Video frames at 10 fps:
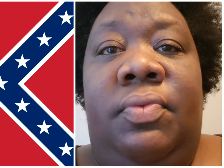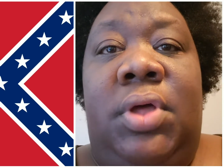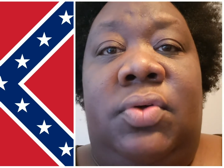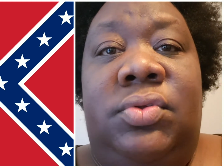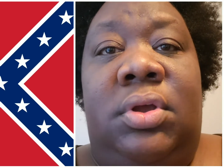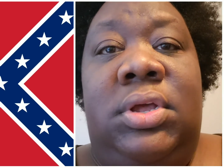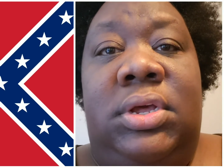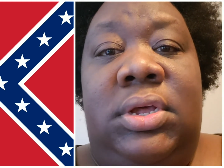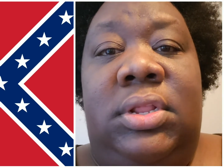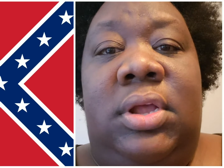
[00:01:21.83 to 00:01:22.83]
Those are
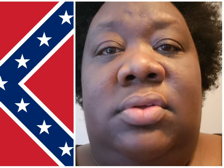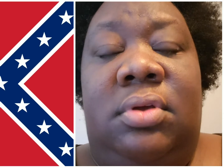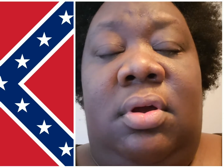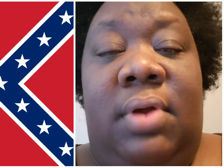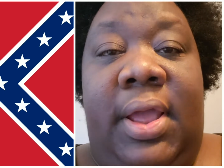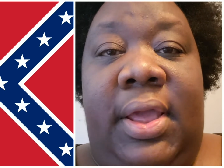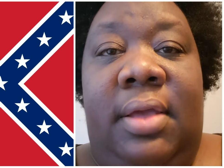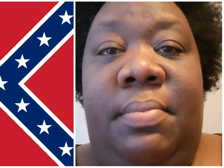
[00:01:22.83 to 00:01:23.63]
good, those are all right.